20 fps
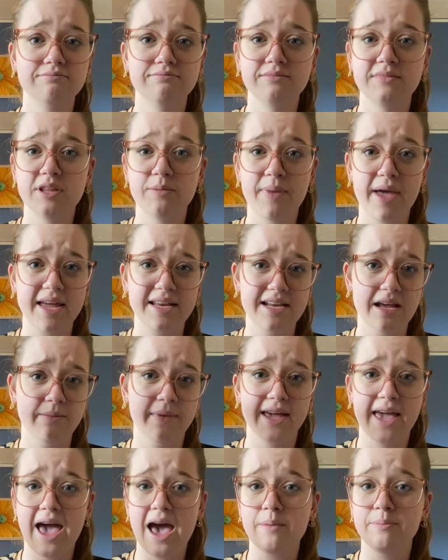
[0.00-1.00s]
The
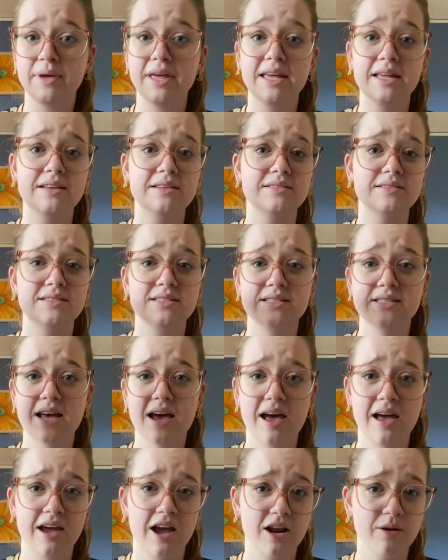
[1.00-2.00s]
pandemic happened.
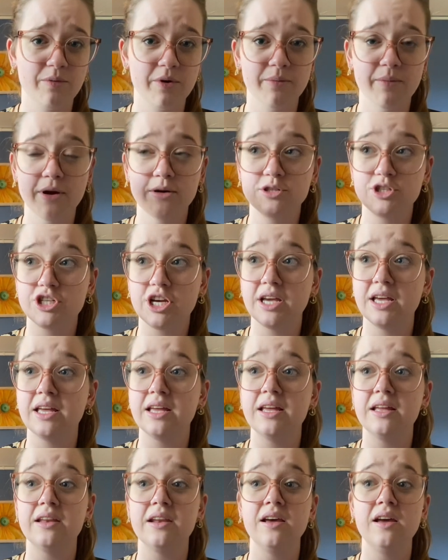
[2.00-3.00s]
I got a
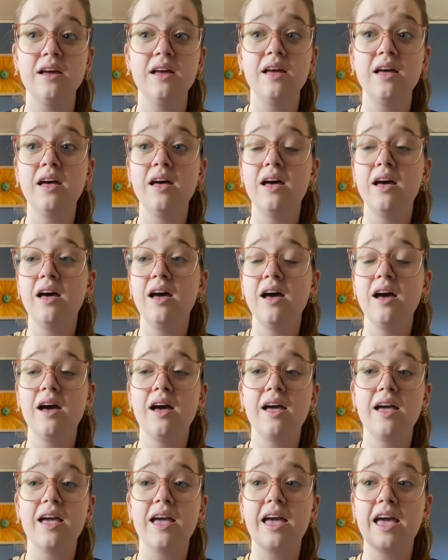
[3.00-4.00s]
promotion,
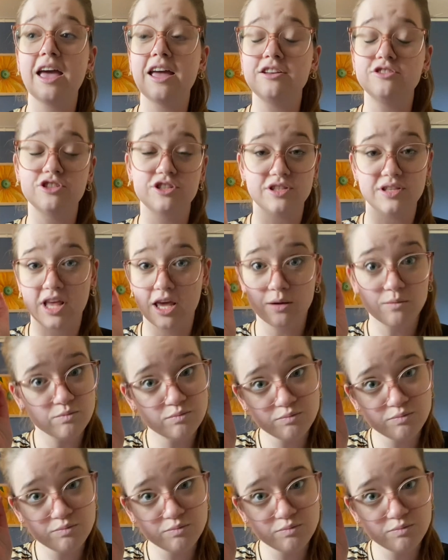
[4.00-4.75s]
and just like,